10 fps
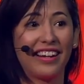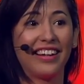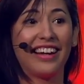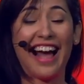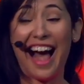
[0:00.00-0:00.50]

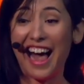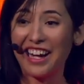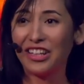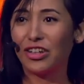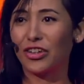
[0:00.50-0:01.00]
I
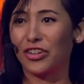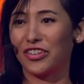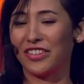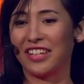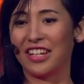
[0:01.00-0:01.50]
learned the
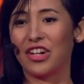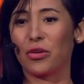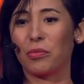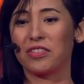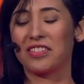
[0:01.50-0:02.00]
enormous
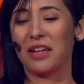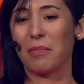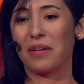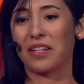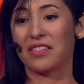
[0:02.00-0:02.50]
impacts
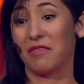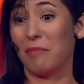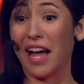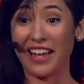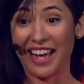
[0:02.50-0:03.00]
of my
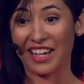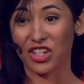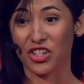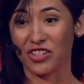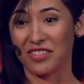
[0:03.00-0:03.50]

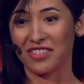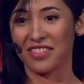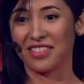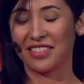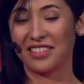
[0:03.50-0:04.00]
actions,
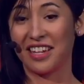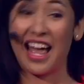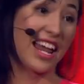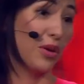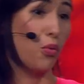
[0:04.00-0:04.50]
and it
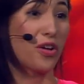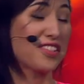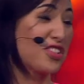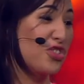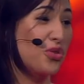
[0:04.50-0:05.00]
wasn't
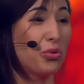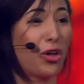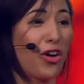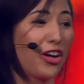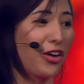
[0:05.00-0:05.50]
too long
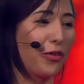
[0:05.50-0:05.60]
ago.